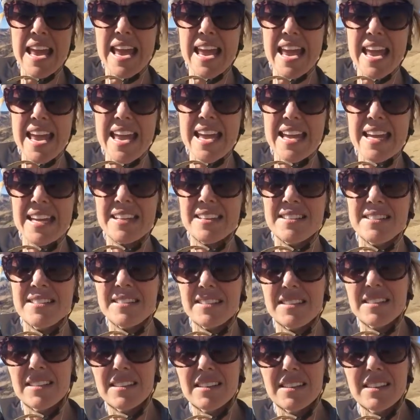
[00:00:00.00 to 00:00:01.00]
And
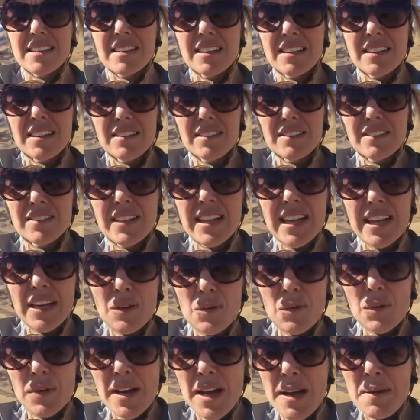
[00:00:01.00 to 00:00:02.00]
like
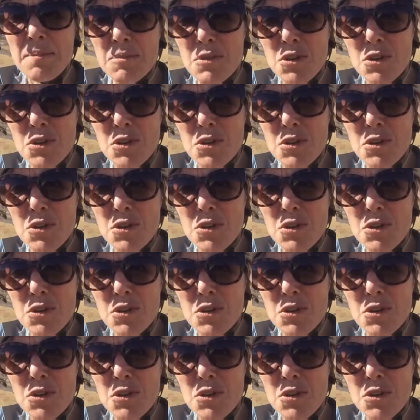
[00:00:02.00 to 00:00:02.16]
when I'm